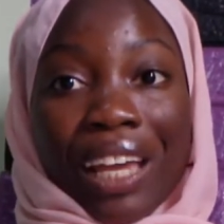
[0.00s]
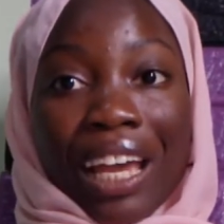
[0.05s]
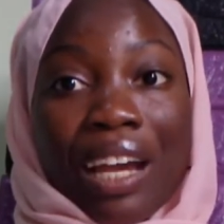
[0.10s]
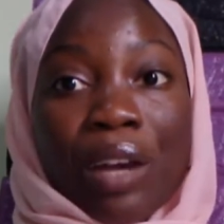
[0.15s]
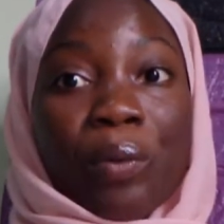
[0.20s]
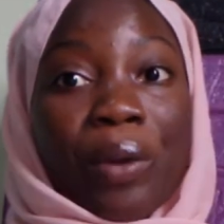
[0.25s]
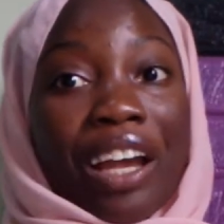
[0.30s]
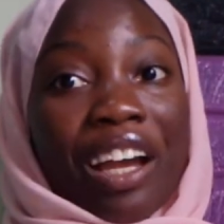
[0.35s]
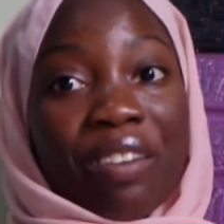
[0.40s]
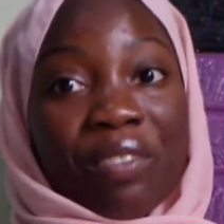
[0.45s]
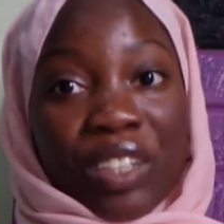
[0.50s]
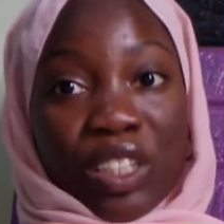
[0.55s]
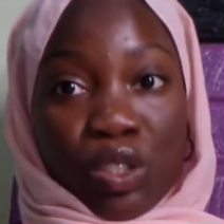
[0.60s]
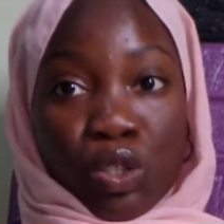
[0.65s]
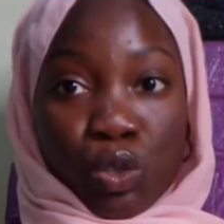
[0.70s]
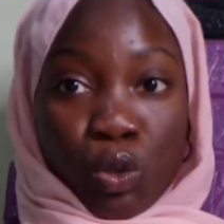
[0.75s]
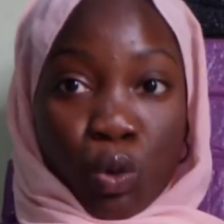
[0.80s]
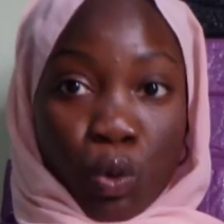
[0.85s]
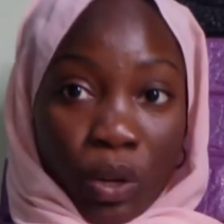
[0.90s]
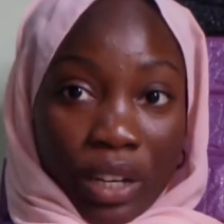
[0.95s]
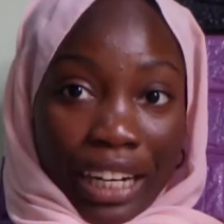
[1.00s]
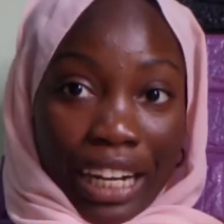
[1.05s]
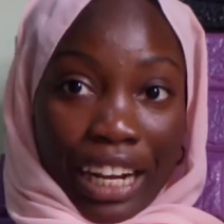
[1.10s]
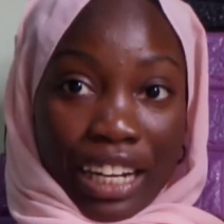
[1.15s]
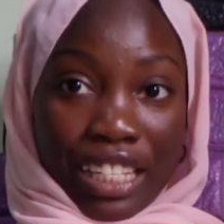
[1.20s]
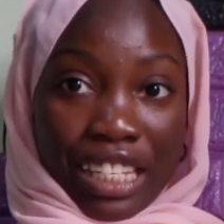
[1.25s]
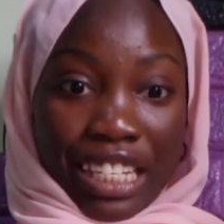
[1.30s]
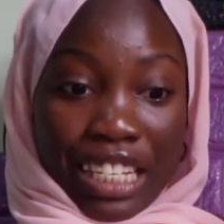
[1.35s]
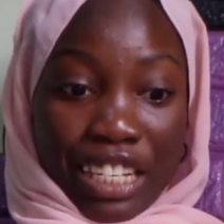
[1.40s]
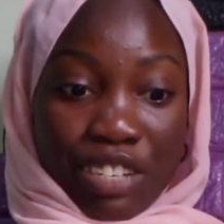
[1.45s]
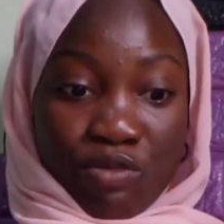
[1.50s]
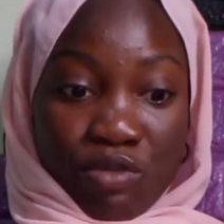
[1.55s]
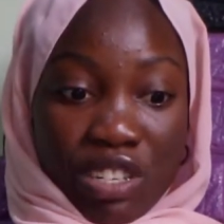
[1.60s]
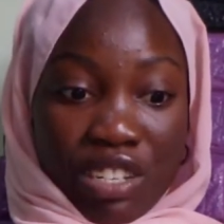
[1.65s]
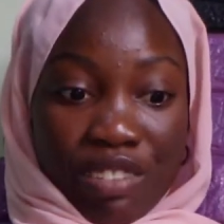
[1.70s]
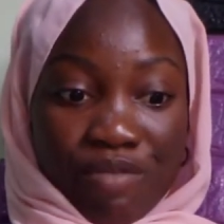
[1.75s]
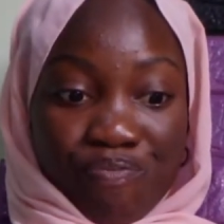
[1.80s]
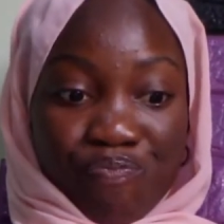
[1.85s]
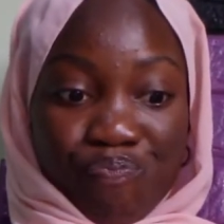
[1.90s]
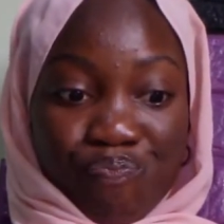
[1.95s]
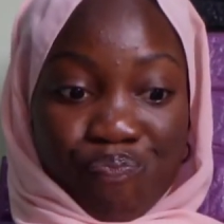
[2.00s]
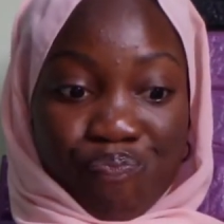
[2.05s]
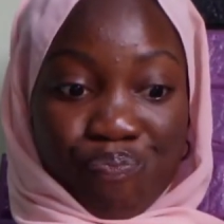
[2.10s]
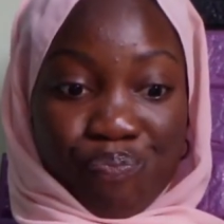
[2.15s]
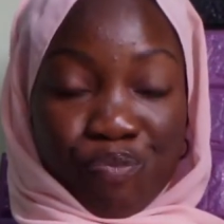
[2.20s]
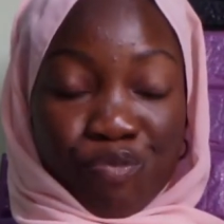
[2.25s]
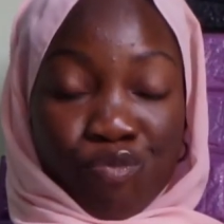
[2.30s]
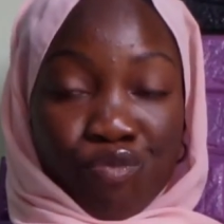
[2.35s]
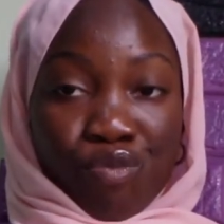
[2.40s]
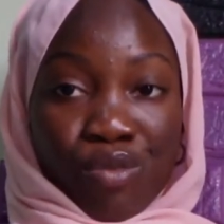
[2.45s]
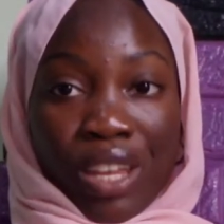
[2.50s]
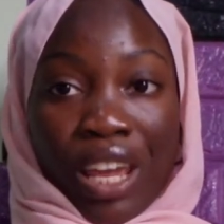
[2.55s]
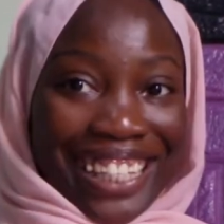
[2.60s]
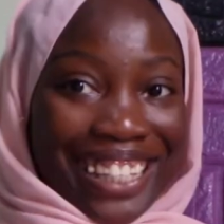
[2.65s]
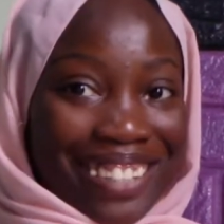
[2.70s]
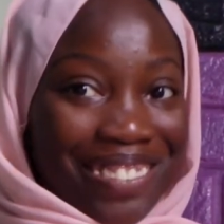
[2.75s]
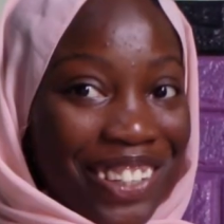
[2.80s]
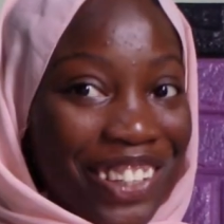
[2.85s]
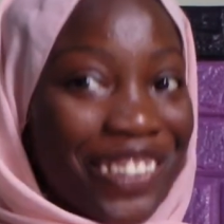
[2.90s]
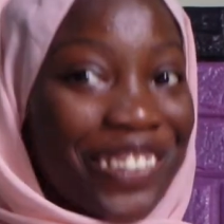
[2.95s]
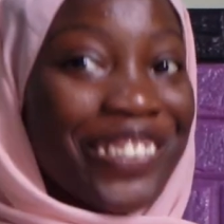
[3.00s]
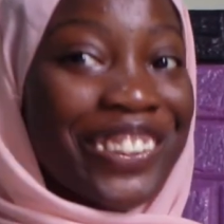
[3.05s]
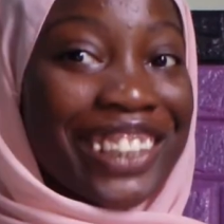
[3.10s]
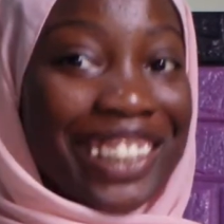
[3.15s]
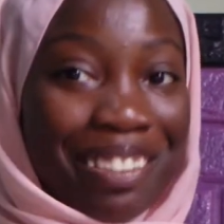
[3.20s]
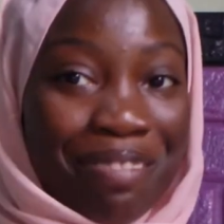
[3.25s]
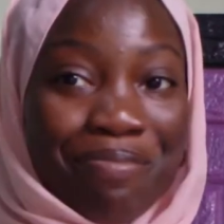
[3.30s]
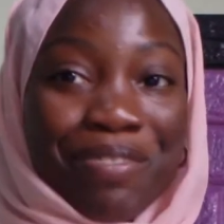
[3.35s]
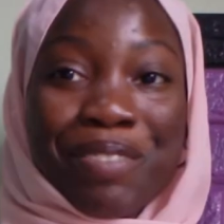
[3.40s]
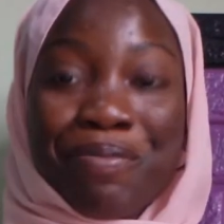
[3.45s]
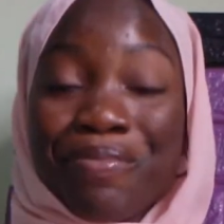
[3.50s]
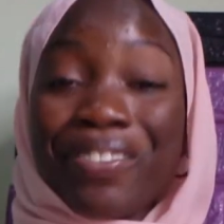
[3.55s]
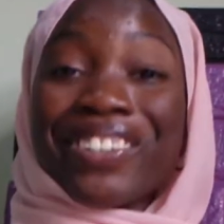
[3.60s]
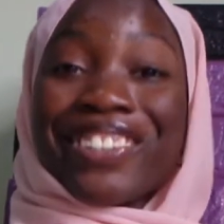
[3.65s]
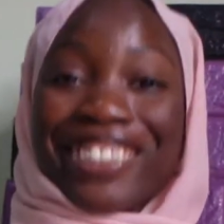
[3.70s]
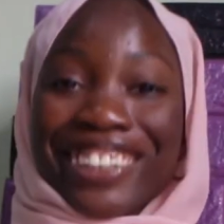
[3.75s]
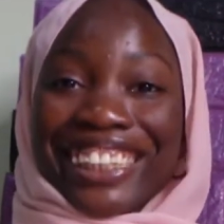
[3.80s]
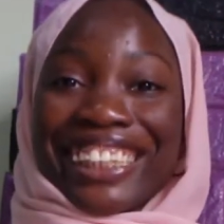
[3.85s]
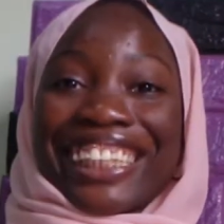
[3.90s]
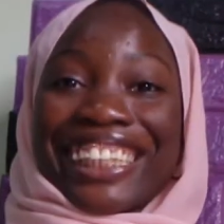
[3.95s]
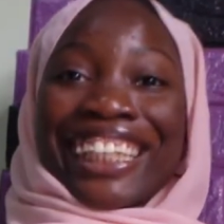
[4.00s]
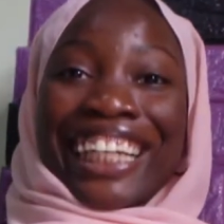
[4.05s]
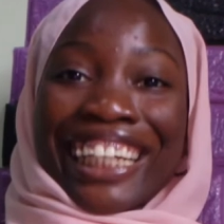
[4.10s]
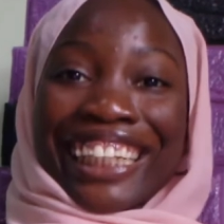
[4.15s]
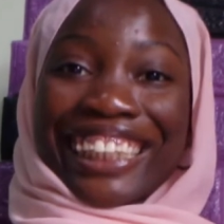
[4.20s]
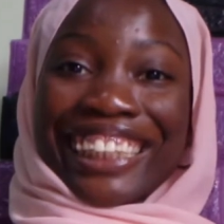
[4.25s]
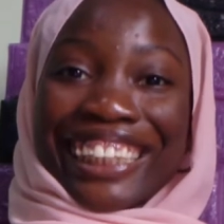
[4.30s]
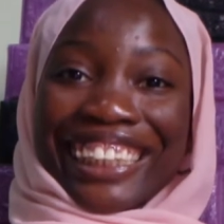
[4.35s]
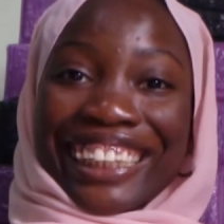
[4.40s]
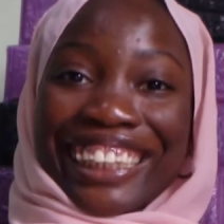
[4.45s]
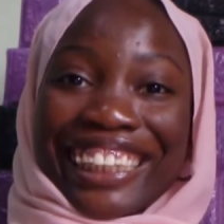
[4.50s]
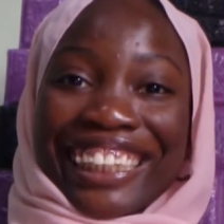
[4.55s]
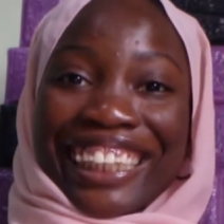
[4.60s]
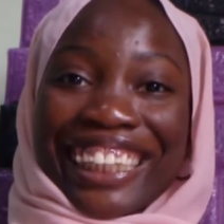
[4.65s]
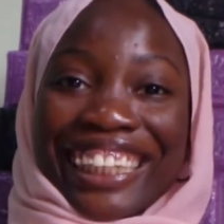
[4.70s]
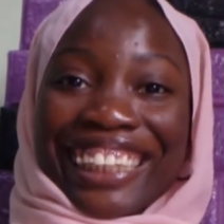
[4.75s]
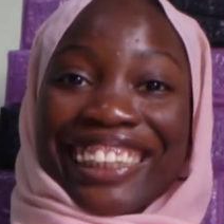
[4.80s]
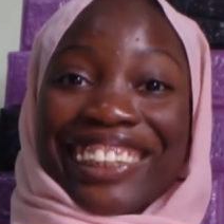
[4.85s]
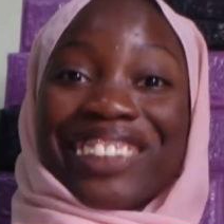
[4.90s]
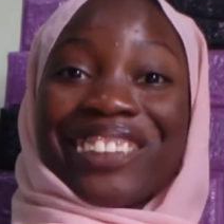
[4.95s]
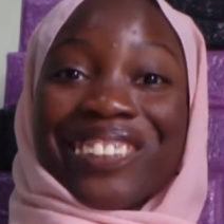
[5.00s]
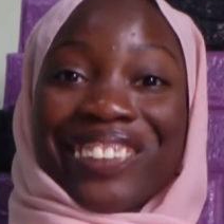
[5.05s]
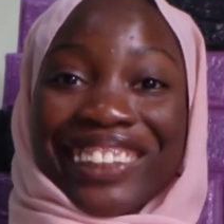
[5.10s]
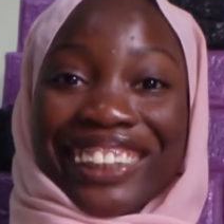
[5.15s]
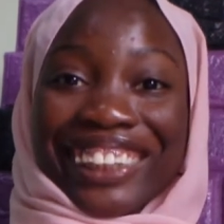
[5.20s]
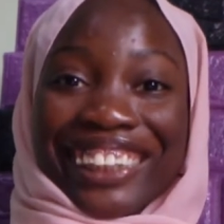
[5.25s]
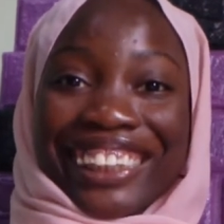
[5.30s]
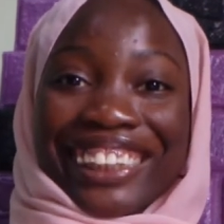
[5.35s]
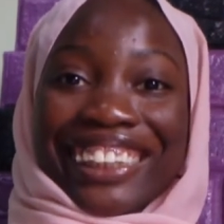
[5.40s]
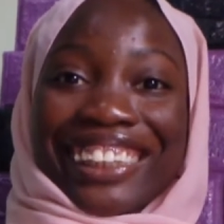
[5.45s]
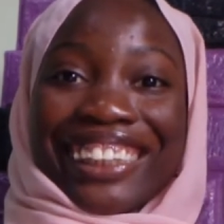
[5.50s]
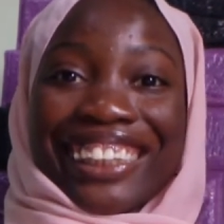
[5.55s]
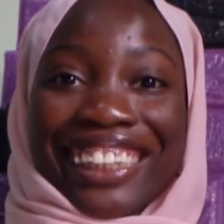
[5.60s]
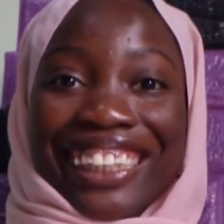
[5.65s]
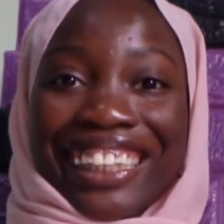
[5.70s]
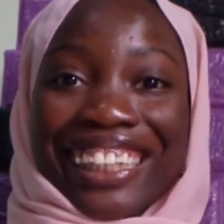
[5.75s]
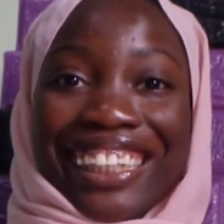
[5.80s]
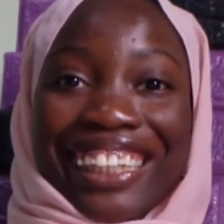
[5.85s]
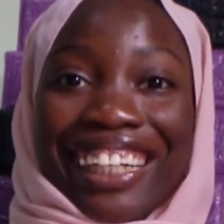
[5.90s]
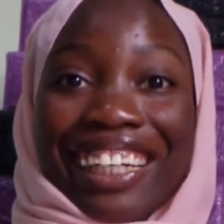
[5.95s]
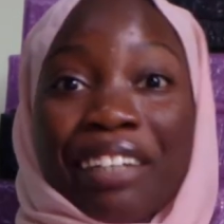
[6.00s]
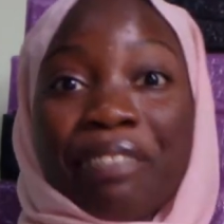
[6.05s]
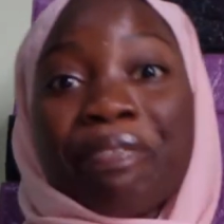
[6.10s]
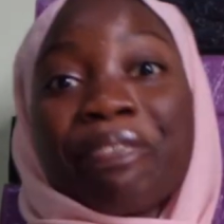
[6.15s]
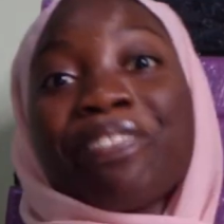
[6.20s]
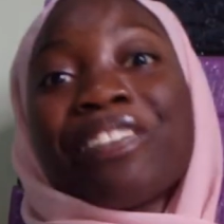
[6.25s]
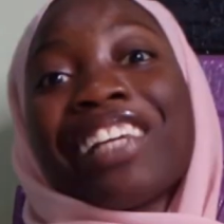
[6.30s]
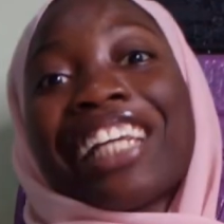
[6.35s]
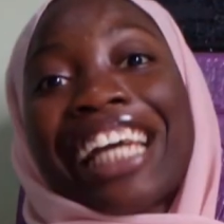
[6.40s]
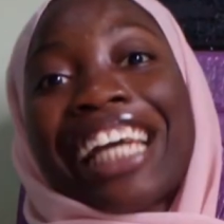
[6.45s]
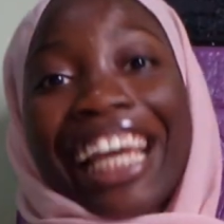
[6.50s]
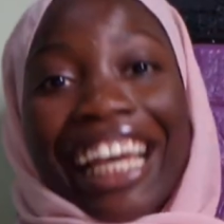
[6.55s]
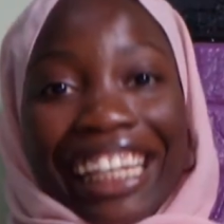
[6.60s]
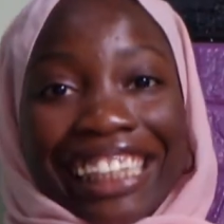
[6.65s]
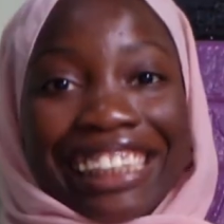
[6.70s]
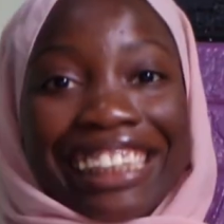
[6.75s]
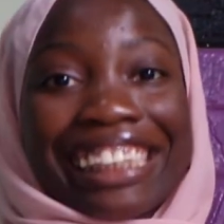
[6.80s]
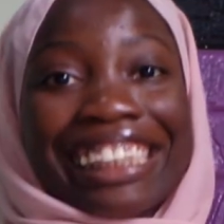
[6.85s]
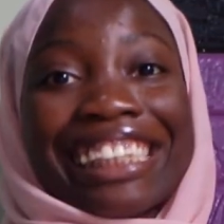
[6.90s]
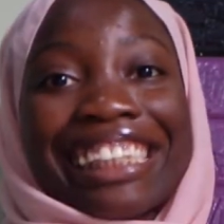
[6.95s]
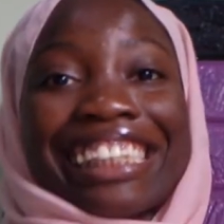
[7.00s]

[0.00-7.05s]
And we have the third category, we call them the bosses. These ones, they are the flex.